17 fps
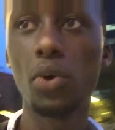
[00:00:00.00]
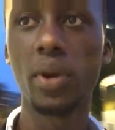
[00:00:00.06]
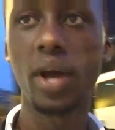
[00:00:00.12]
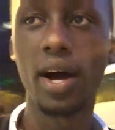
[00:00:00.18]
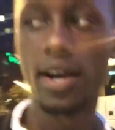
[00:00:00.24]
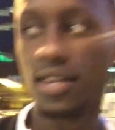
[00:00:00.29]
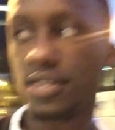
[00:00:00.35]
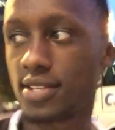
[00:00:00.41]
Yo
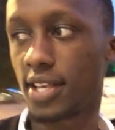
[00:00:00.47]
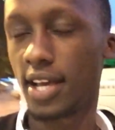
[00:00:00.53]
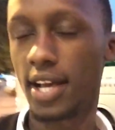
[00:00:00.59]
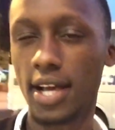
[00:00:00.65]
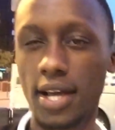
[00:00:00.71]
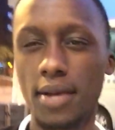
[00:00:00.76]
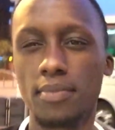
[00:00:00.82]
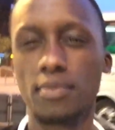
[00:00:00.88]

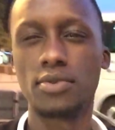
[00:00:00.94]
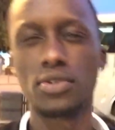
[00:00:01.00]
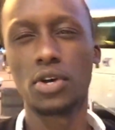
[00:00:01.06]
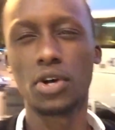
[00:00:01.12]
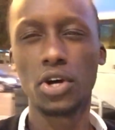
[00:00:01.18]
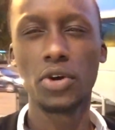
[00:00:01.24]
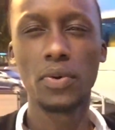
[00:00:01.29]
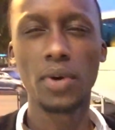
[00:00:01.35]
guys,
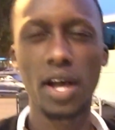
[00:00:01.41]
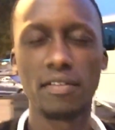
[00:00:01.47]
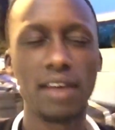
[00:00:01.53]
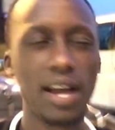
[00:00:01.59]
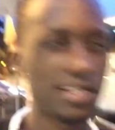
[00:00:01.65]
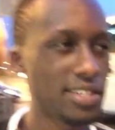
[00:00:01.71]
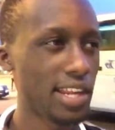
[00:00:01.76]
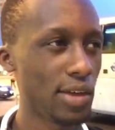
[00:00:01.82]
so
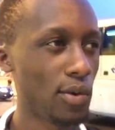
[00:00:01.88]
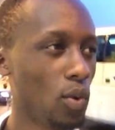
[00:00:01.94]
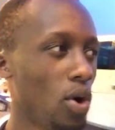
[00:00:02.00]
I've actually